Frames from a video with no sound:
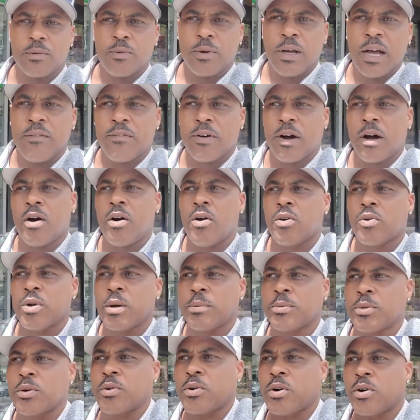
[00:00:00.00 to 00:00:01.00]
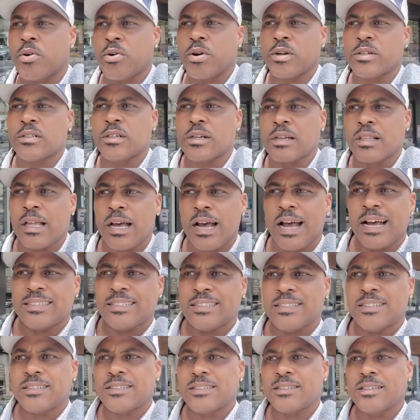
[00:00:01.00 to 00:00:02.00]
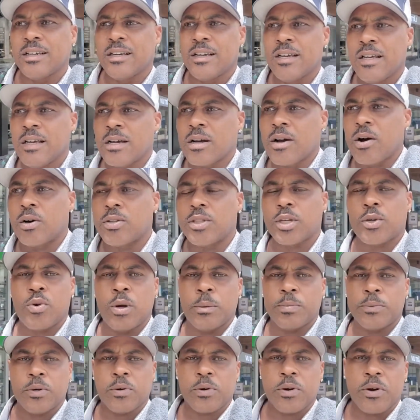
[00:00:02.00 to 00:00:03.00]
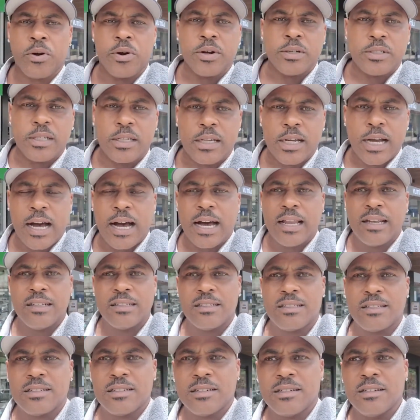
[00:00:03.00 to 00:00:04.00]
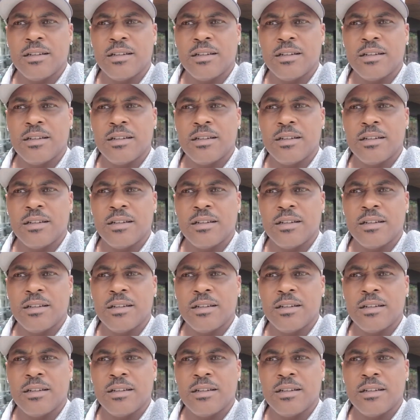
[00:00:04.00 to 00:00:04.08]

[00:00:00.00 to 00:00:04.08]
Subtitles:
We have our own cryptocurrency classes called the Cryptocurrency College.